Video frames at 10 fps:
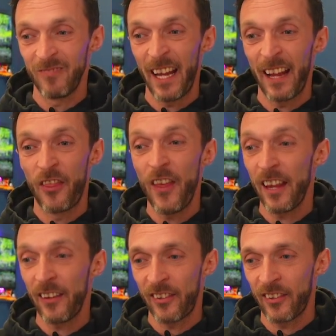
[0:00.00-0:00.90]
like
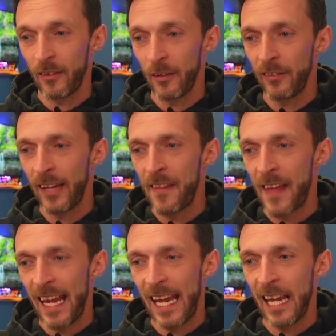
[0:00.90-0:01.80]
this. Let's get
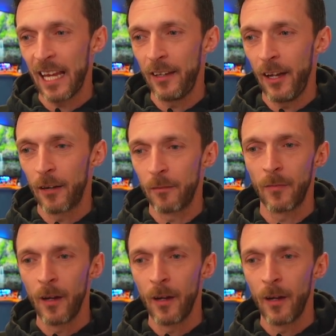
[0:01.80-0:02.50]
that 8 in there.